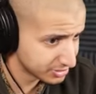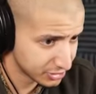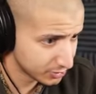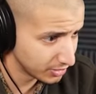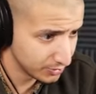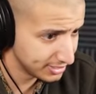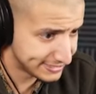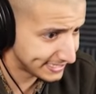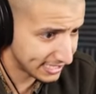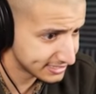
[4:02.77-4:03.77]
the Train reach
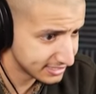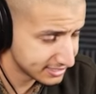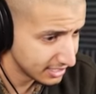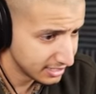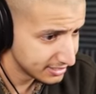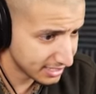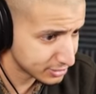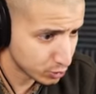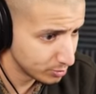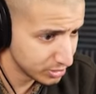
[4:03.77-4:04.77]
Texas. Texas will be